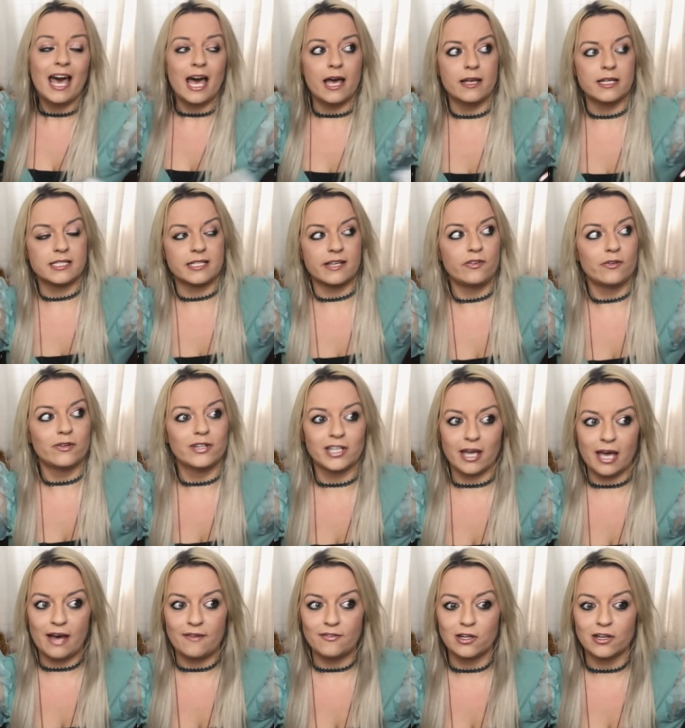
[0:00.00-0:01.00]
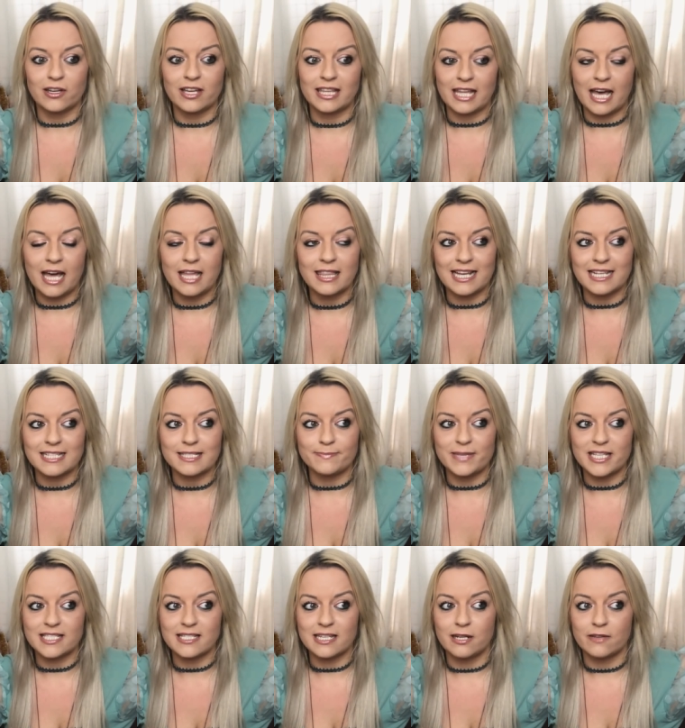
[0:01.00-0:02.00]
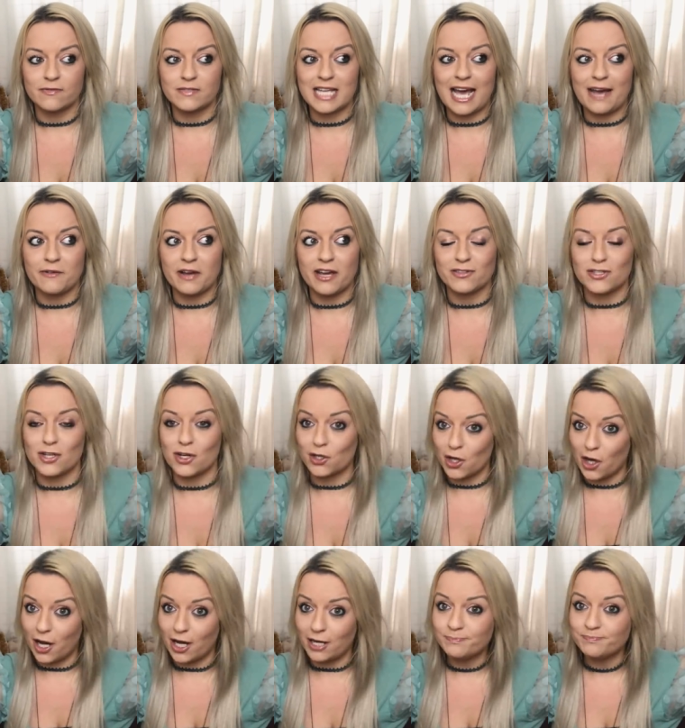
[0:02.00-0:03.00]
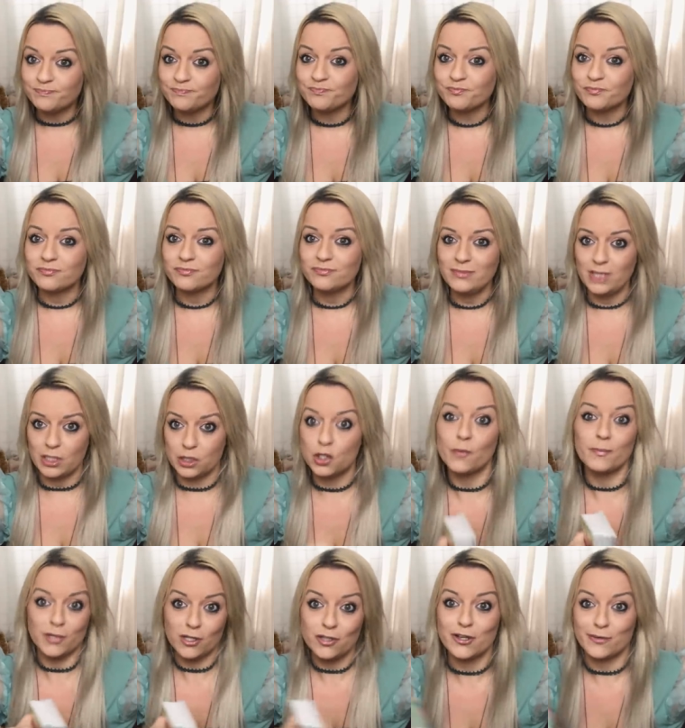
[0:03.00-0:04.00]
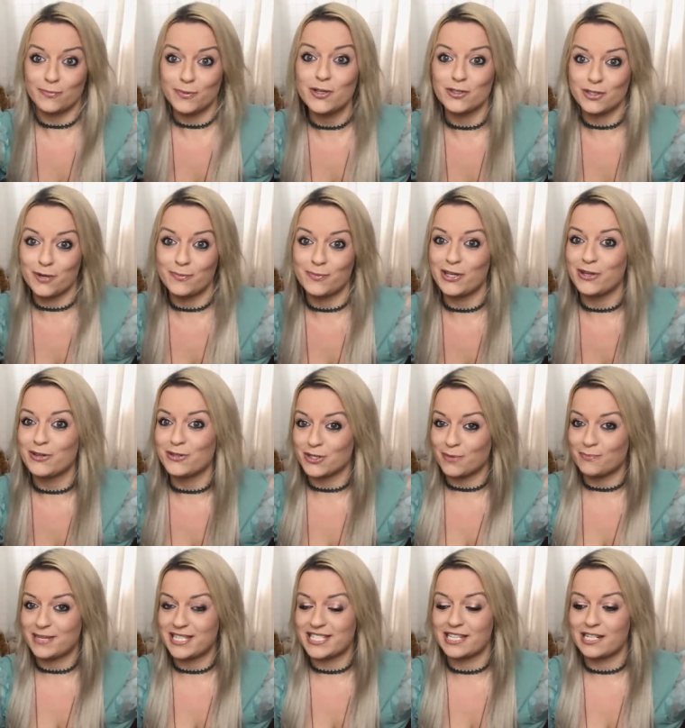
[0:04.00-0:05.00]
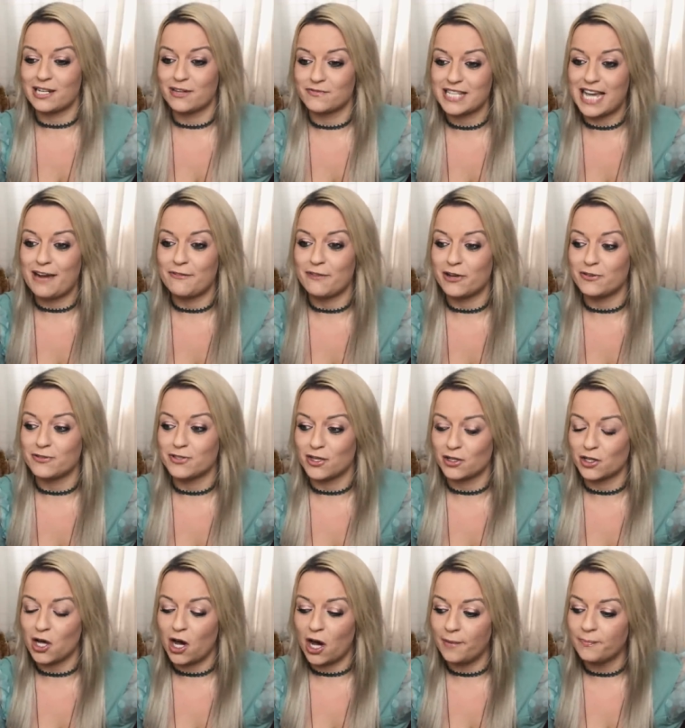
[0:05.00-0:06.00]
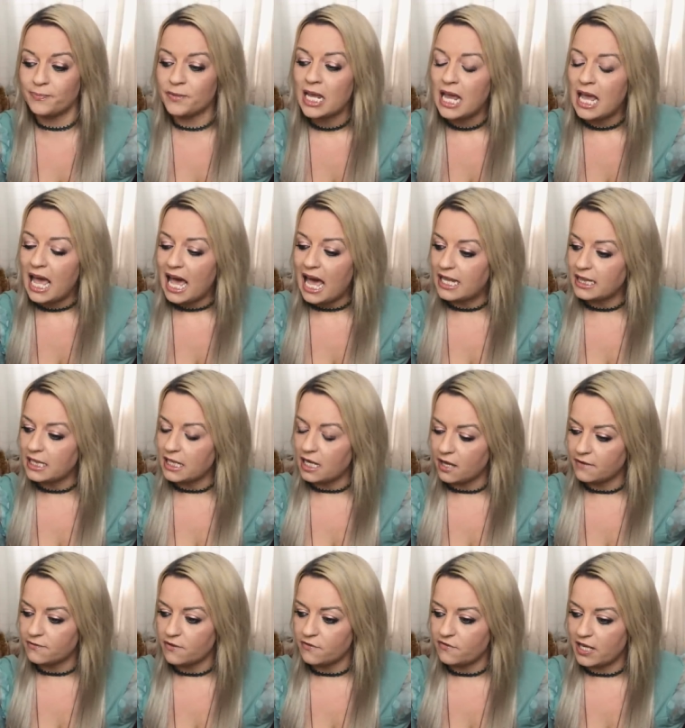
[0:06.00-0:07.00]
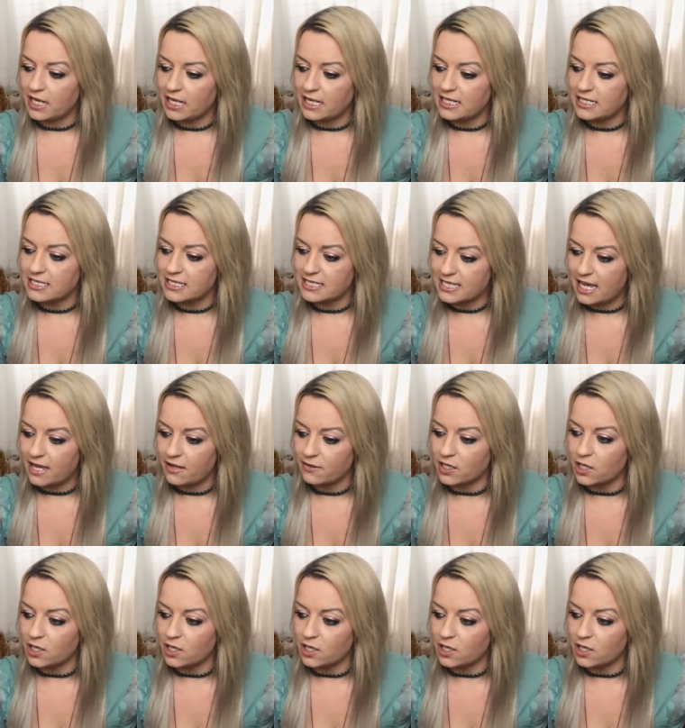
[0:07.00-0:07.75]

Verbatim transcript: Uh, so if you want to go have a look at that, that's mysticlovetarot.com www.mysticlovetarot.com. And the other thing I need to tell